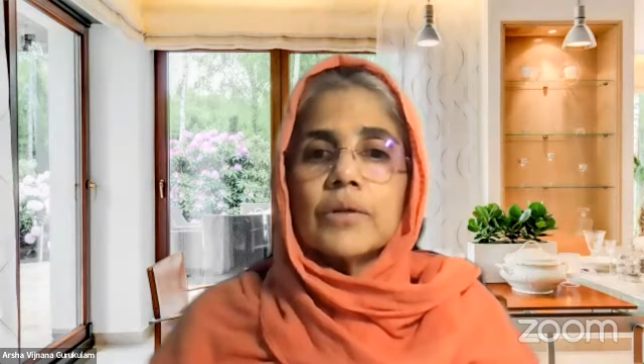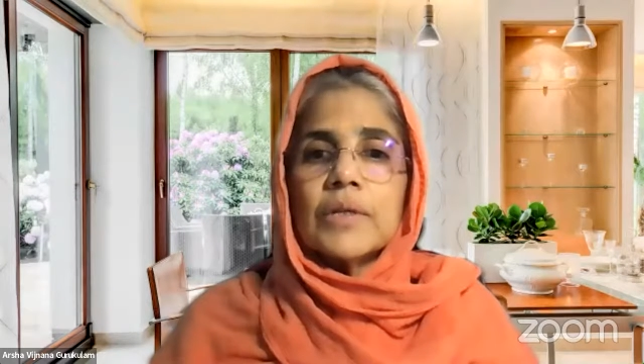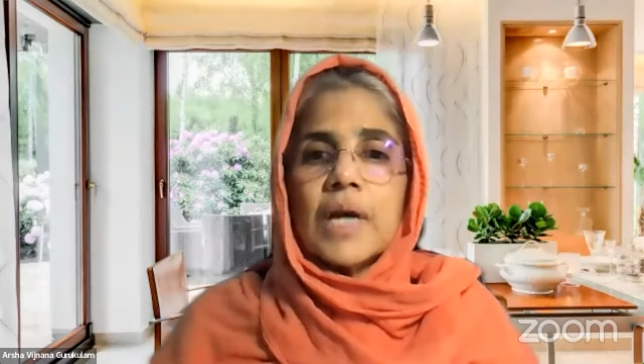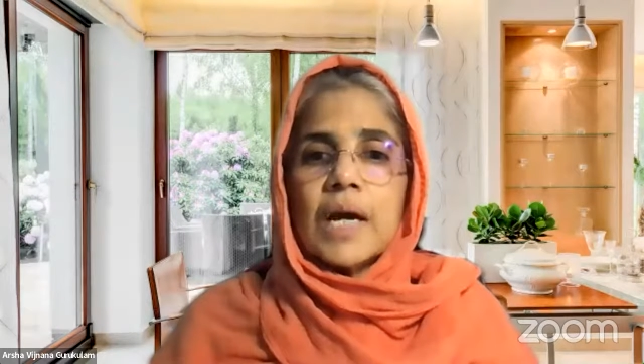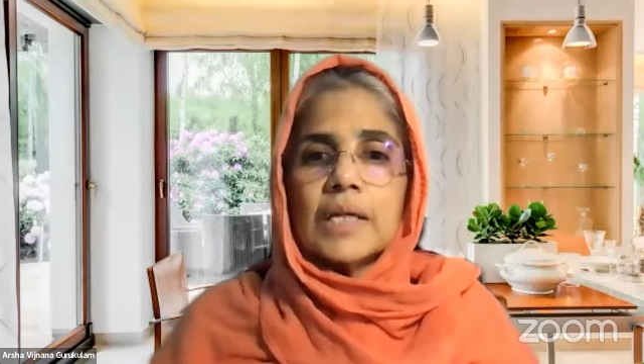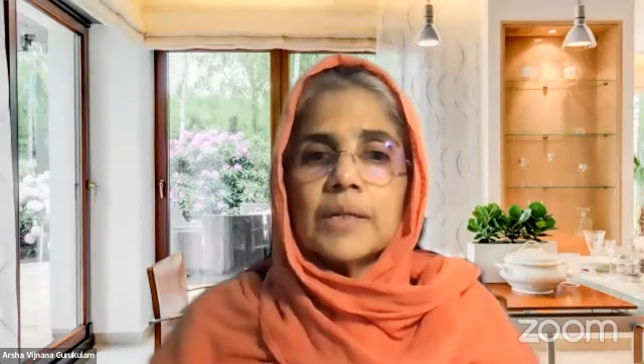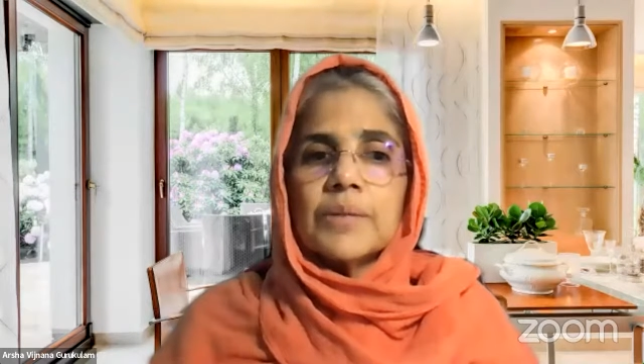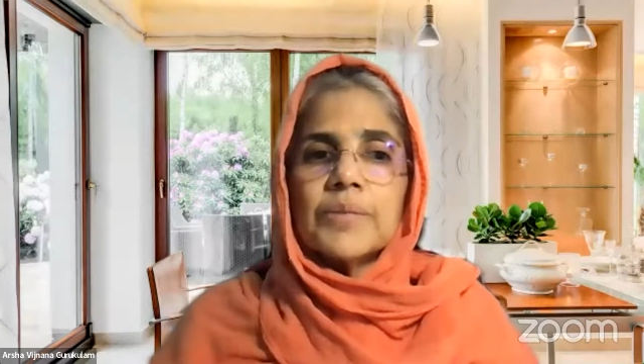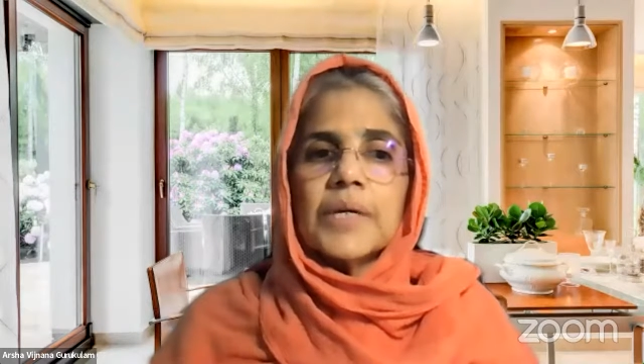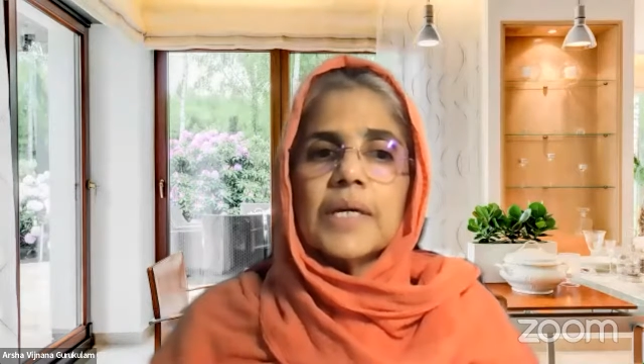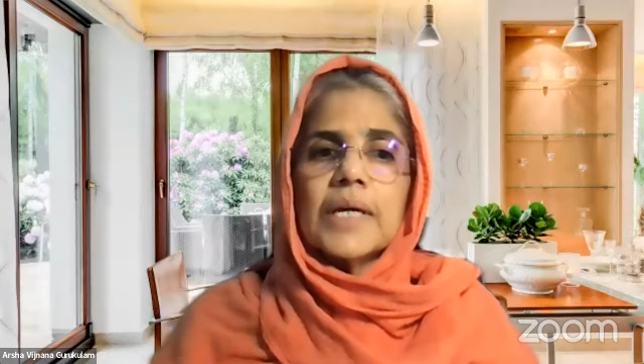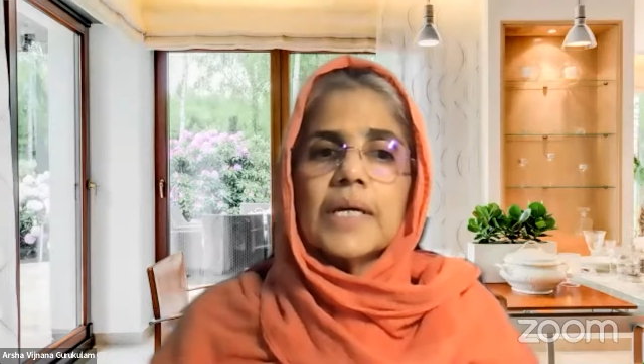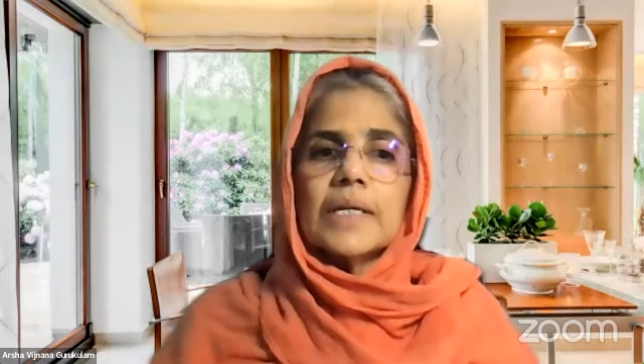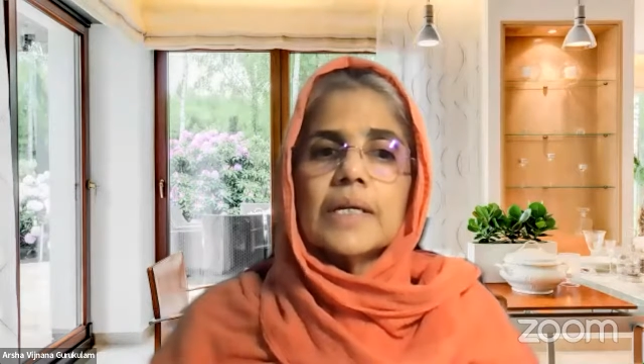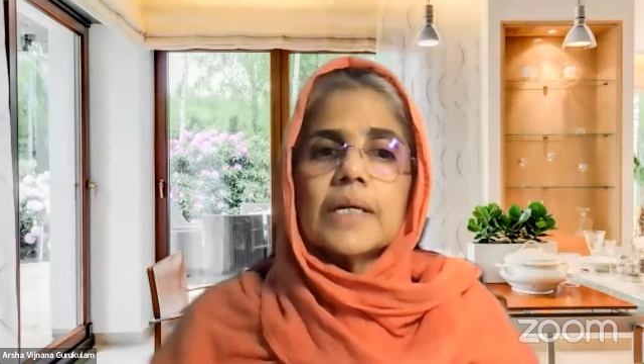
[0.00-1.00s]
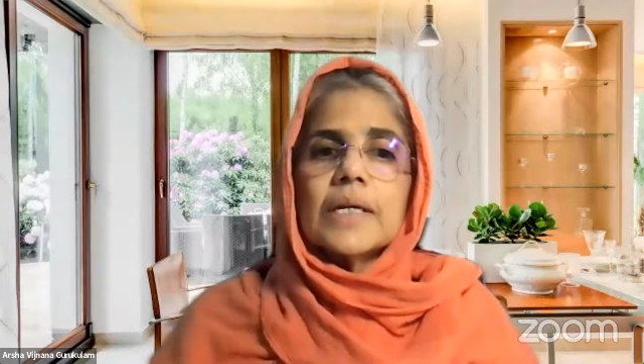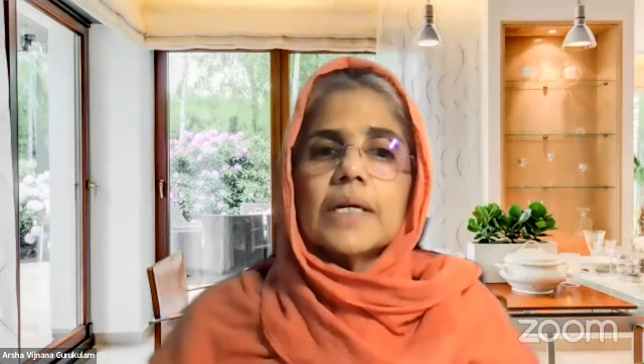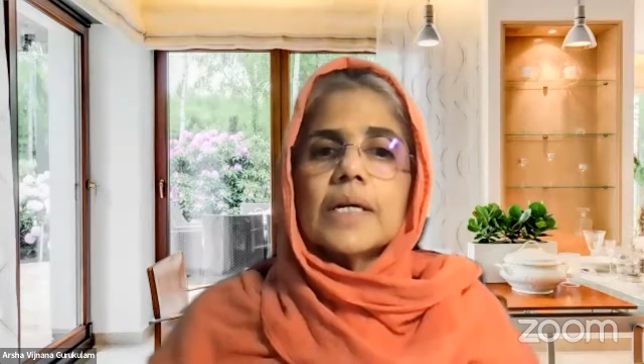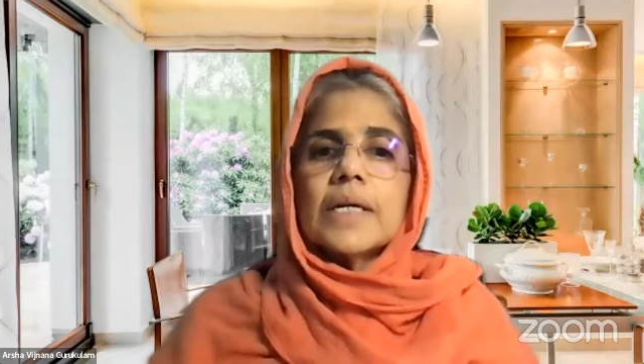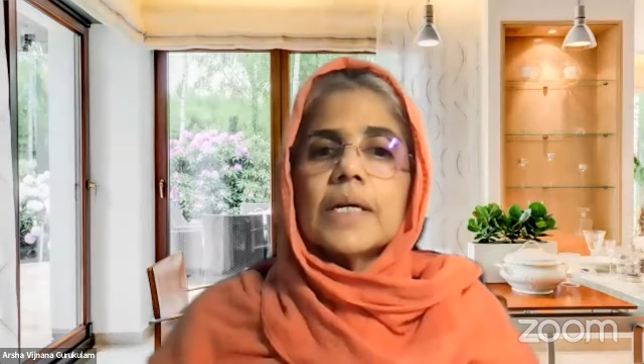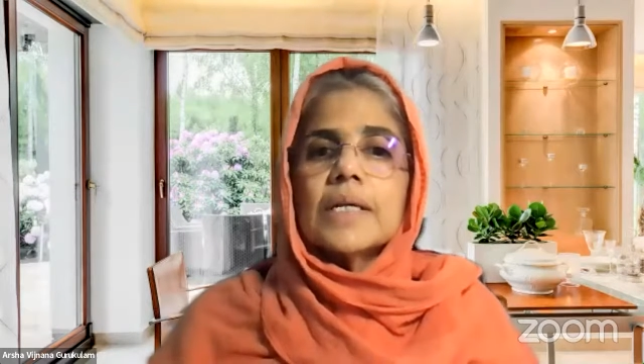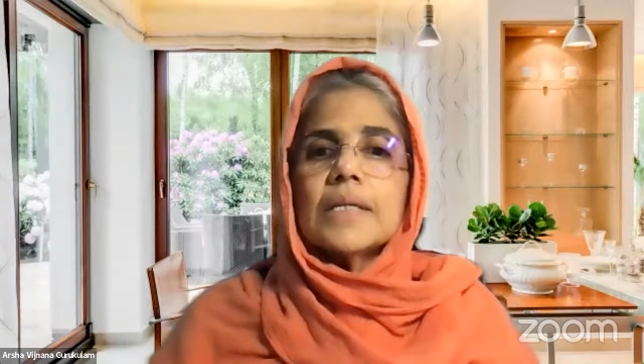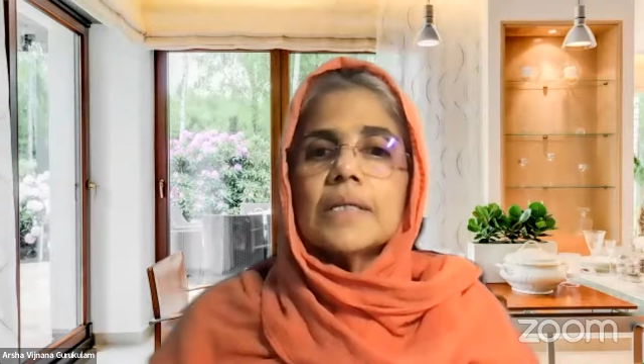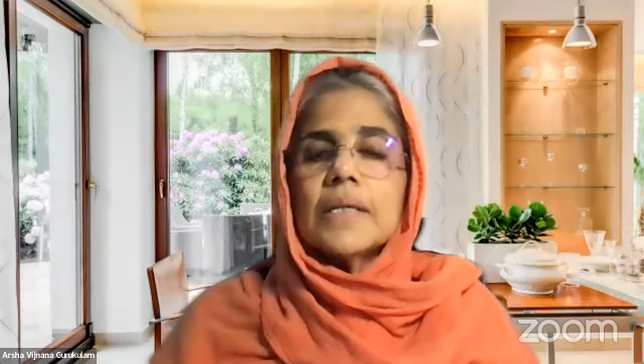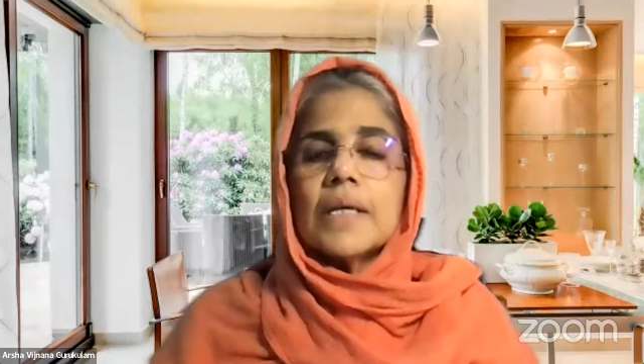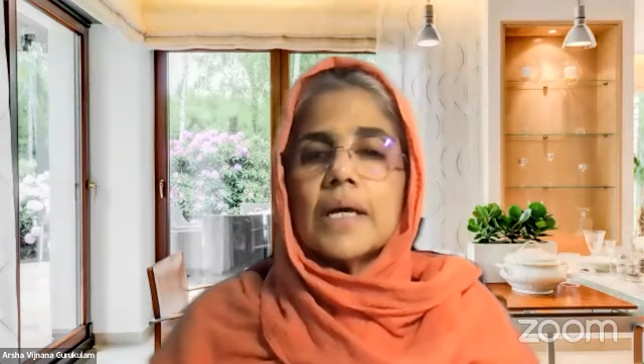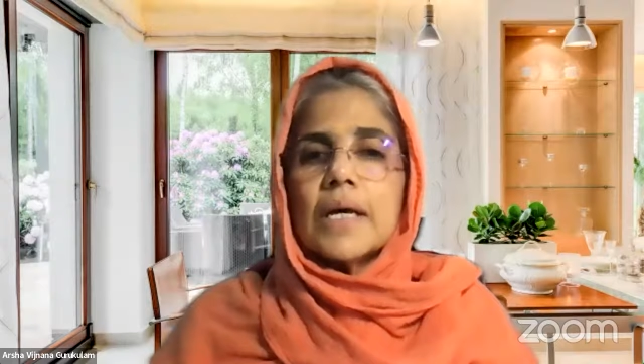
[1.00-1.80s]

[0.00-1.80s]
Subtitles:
jnanam here is